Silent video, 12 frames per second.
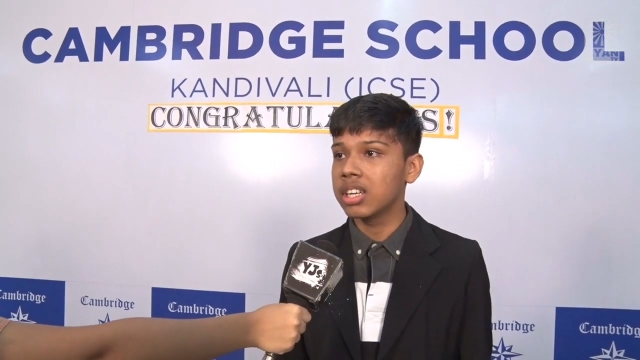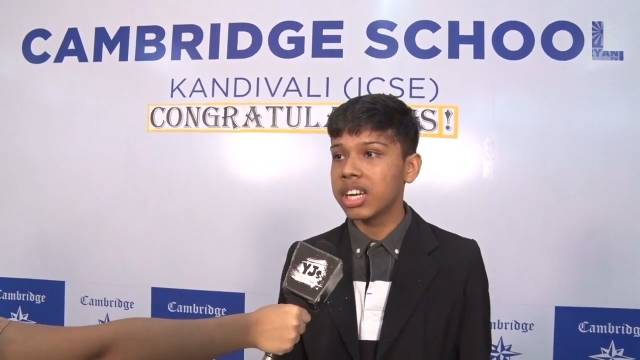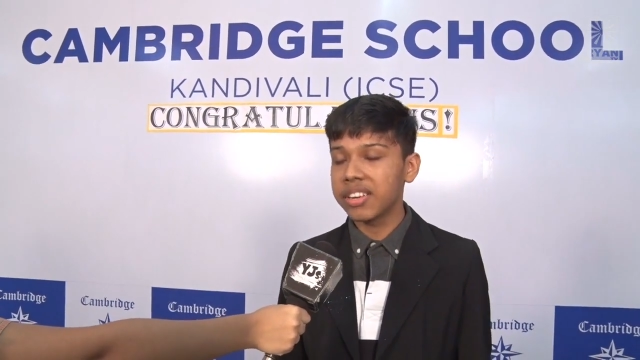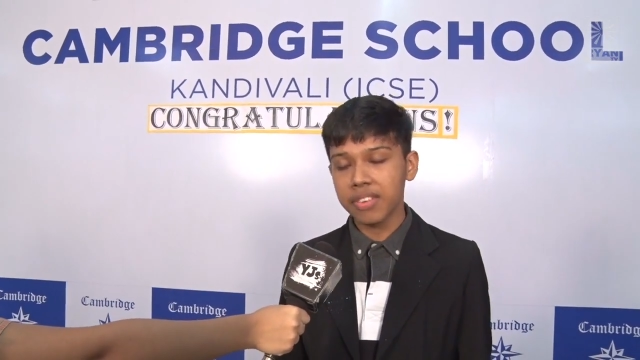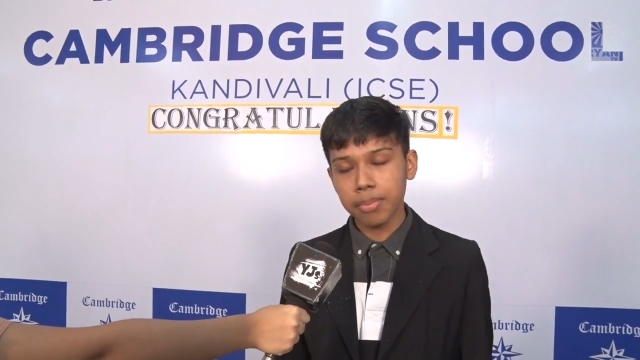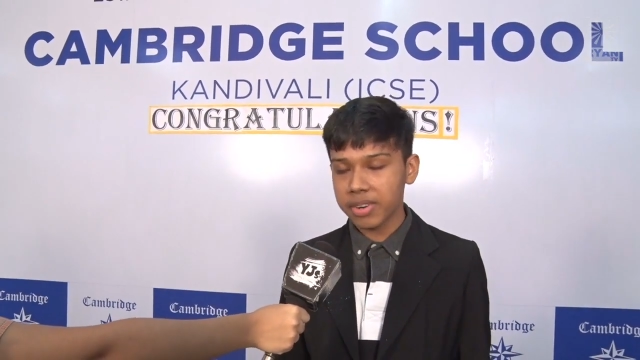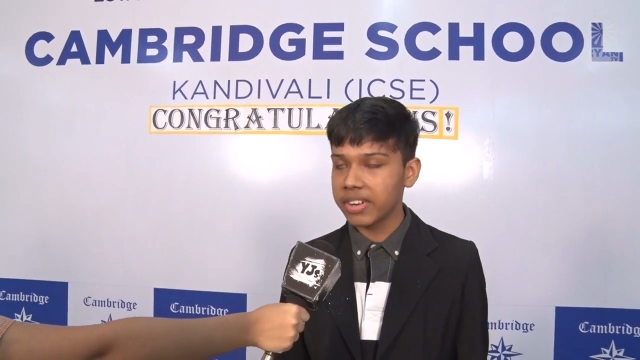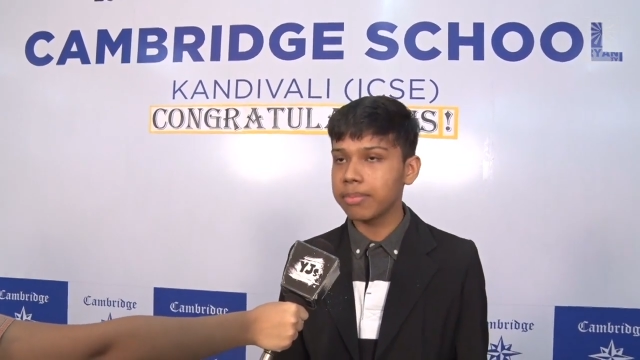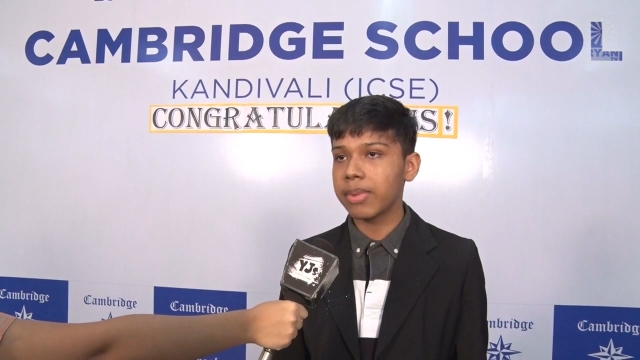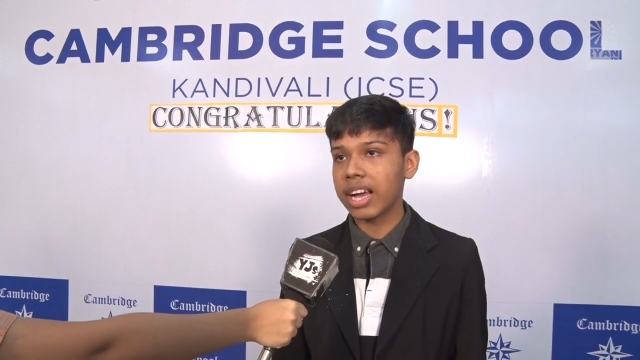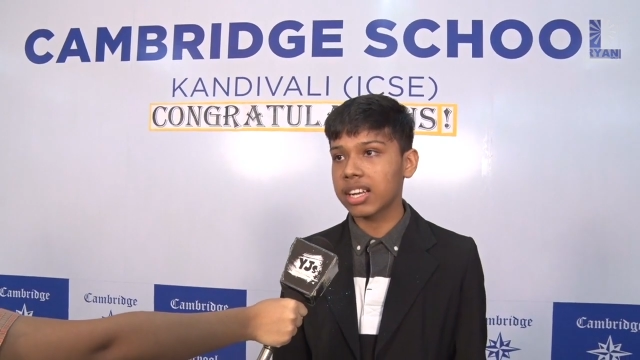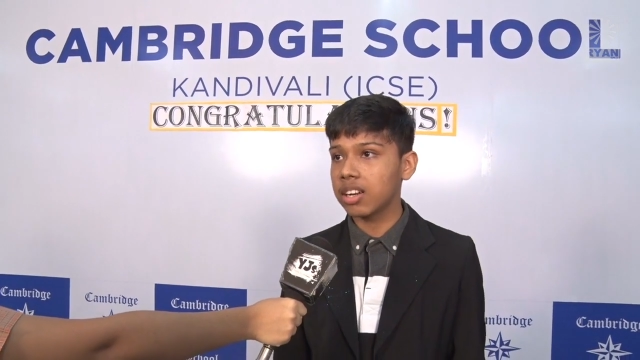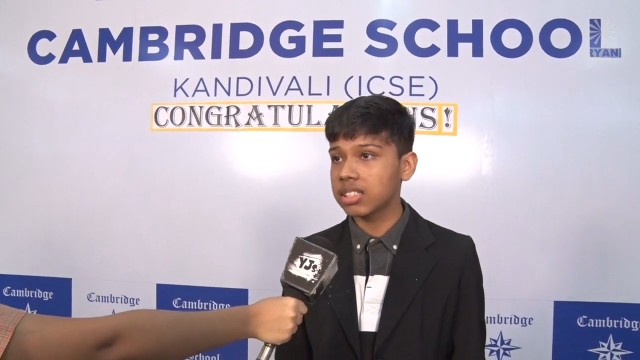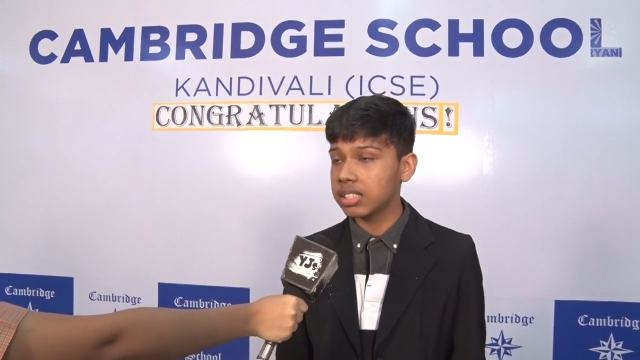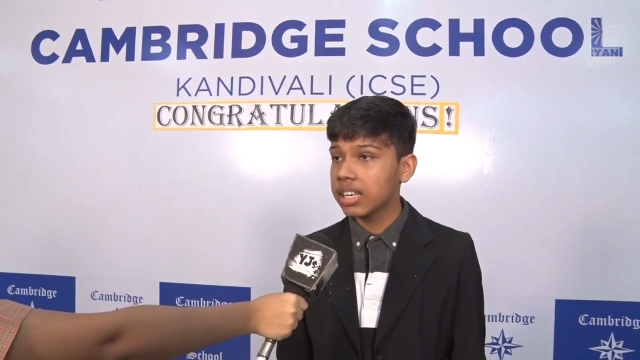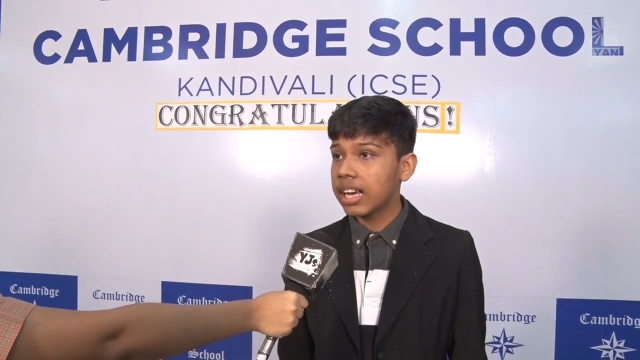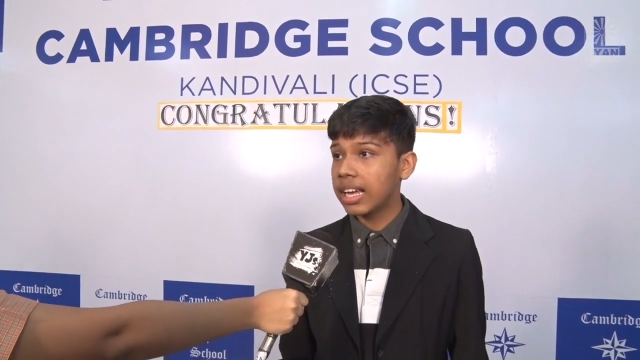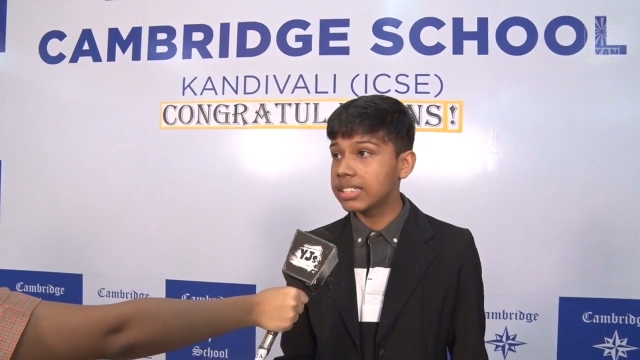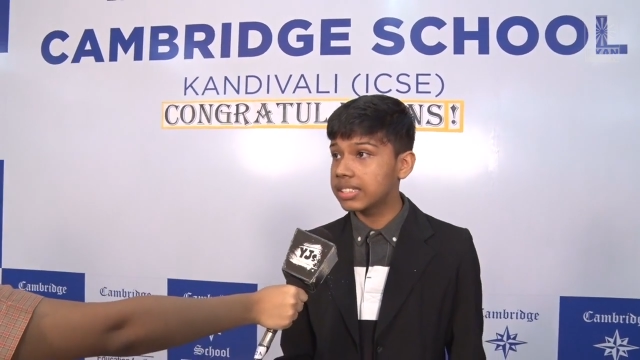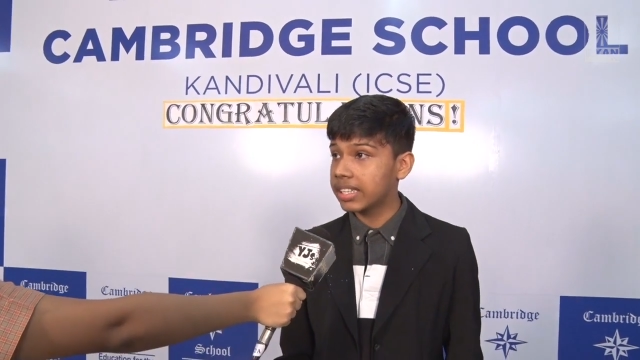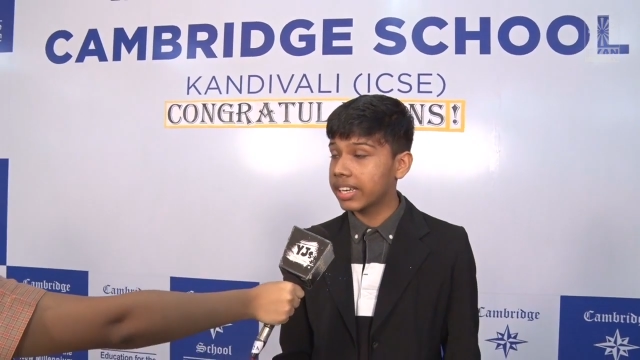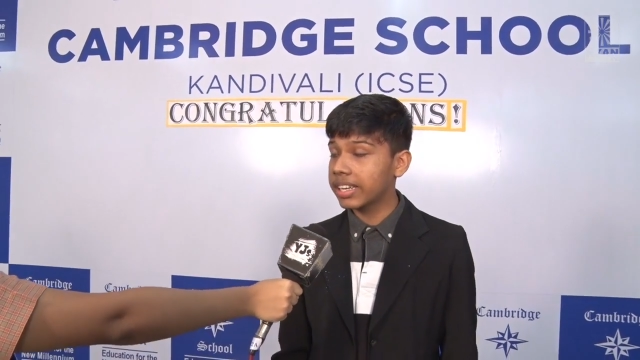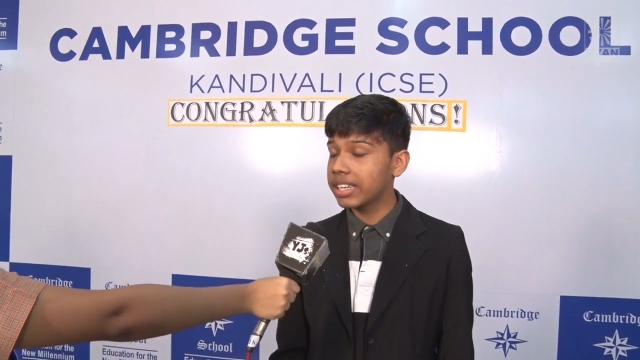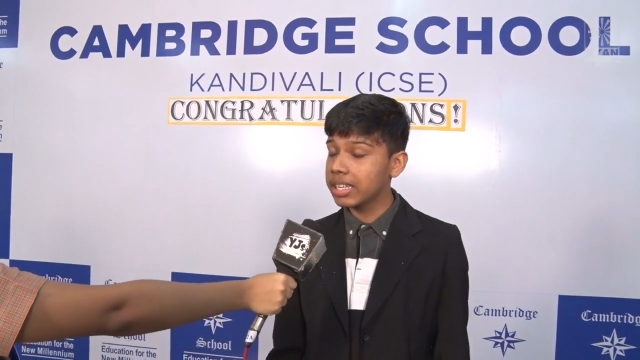It will prevent backlogs, and
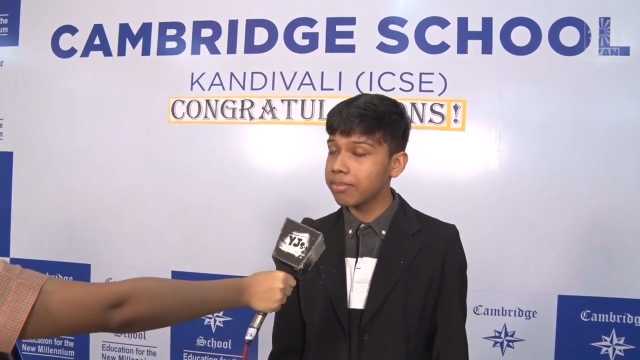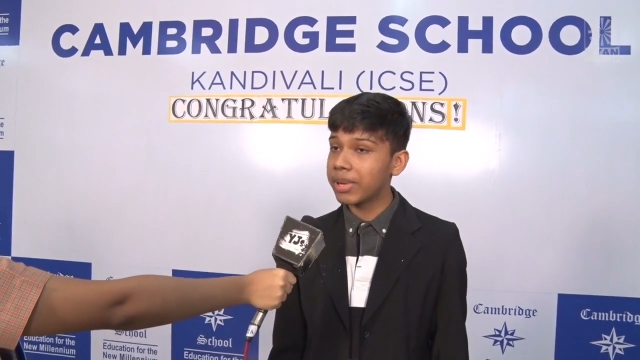secondly,